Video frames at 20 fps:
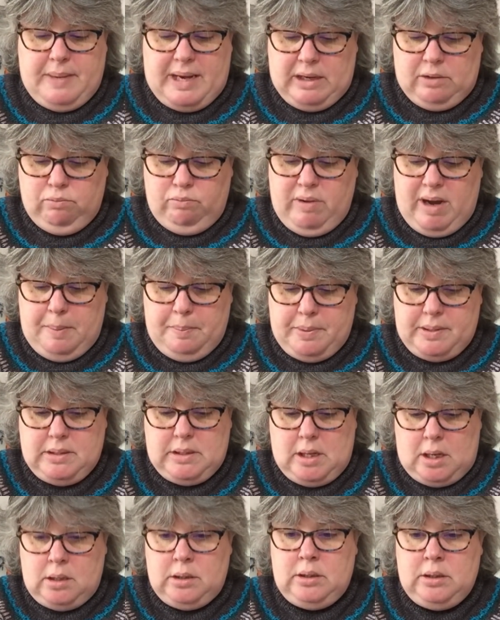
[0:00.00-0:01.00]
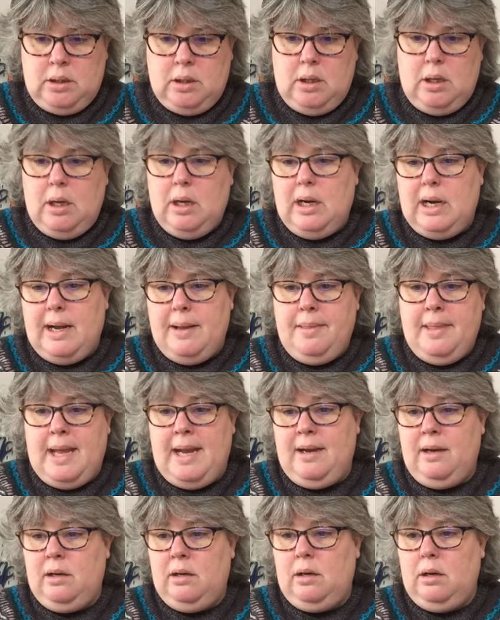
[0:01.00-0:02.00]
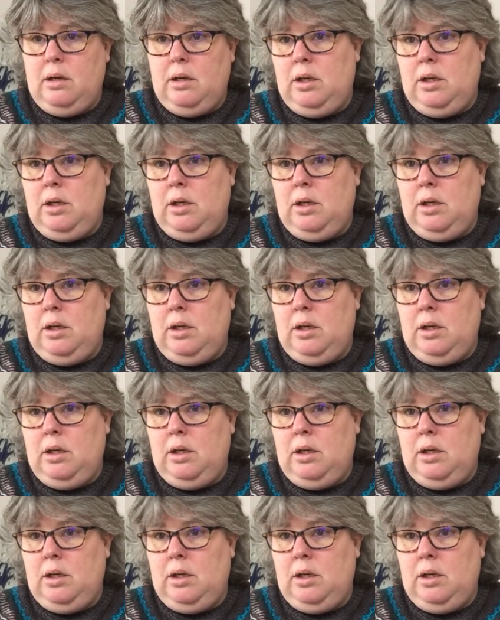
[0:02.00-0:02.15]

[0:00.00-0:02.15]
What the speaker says: rib done. and then